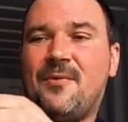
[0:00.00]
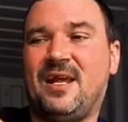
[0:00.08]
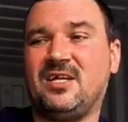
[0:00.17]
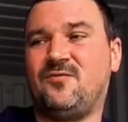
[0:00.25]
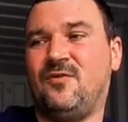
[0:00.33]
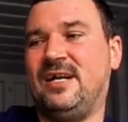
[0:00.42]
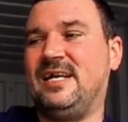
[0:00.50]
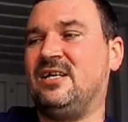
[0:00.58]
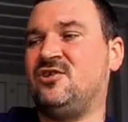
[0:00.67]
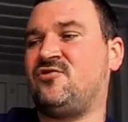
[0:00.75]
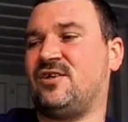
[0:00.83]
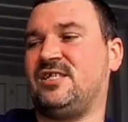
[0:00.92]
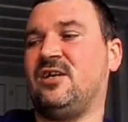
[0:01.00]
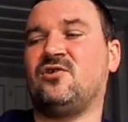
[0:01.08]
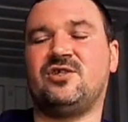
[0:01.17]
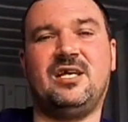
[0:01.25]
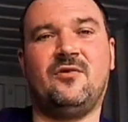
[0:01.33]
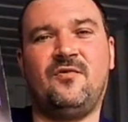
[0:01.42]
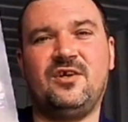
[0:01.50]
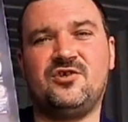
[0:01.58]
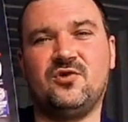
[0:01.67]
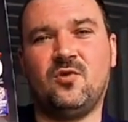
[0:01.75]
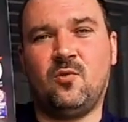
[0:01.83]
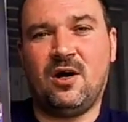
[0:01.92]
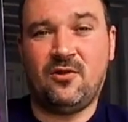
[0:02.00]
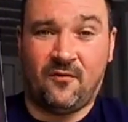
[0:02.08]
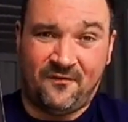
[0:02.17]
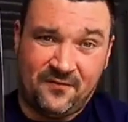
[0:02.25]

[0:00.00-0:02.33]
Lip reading: But that's really interesting because the original one